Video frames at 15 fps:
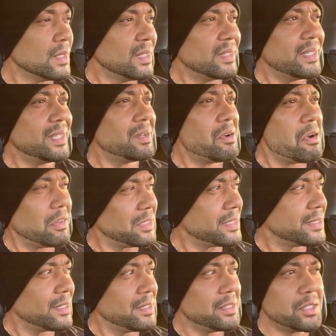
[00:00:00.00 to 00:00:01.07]
And all of a
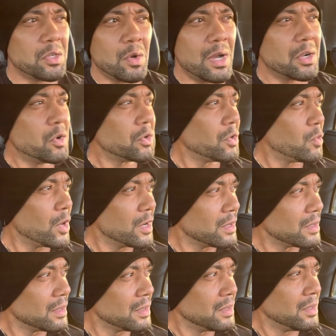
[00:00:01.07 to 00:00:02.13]
sudden, you know, I'll go to work
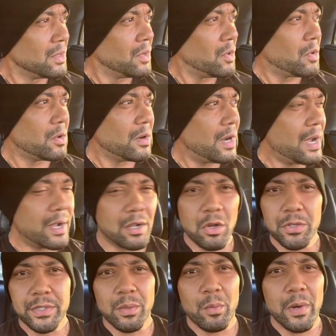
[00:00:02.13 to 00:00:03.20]
or I'll go
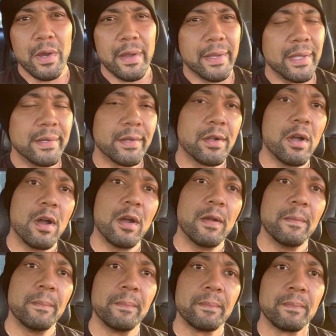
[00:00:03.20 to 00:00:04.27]
somewhere, i get in a car,
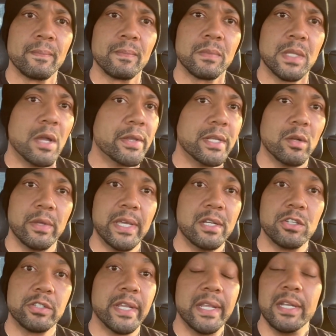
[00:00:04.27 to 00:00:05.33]
and I'll get on the interstate.